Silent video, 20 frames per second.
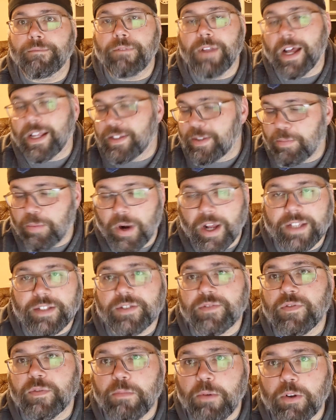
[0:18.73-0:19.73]
not
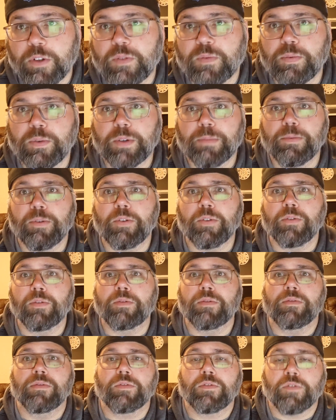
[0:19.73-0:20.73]
surprising for most people,
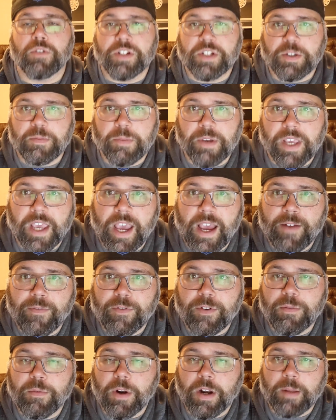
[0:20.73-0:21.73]
Christian
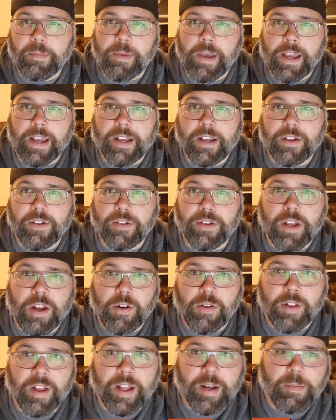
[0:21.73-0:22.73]
McCaffrey, running back,
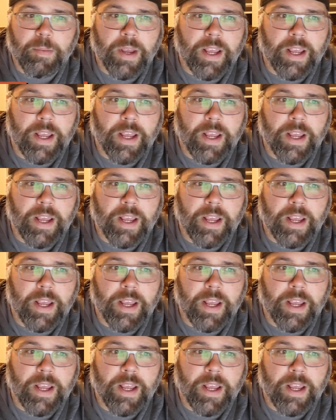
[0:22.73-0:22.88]
Carolina